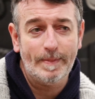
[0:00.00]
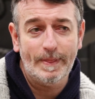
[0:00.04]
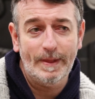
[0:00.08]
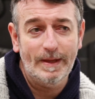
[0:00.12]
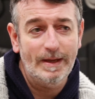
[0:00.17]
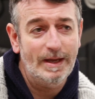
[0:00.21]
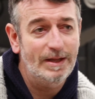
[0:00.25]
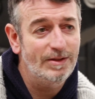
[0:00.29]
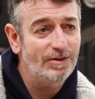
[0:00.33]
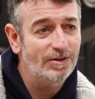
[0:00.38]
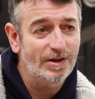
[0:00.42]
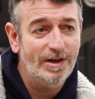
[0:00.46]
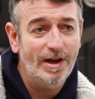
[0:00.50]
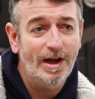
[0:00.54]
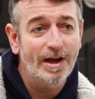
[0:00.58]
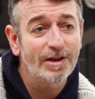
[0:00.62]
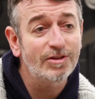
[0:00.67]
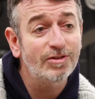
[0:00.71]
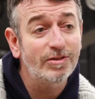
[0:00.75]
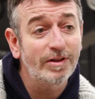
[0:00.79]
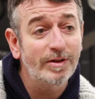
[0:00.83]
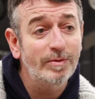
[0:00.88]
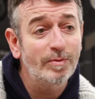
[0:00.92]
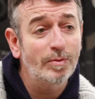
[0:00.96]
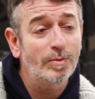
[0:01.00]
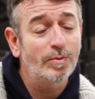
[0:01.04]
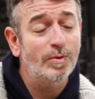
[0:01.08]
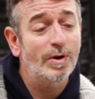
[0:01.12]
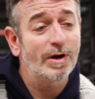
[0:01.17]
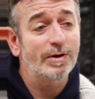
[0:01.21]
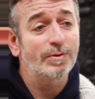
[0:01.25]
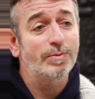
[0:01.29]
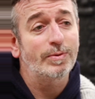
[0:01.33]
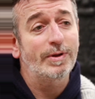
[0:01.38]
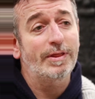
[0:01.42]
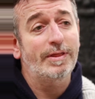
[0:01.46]
Internationally, we've
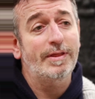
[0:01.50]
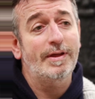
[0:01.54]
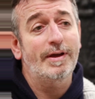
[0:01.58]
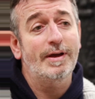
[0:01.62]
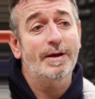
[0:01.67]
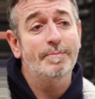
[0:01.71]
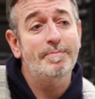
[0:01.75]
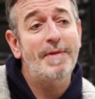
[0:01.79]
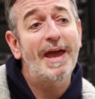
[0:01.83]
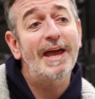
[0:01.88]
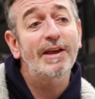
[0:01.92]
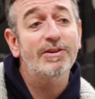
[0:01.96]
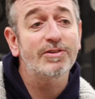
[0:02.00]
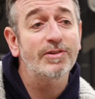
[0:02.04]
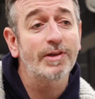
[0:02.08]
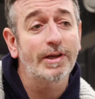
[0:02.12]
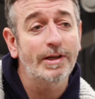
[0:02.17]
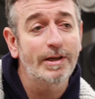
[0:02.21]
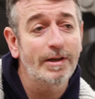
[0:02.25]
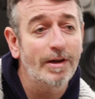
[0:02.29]
worked with a Mexican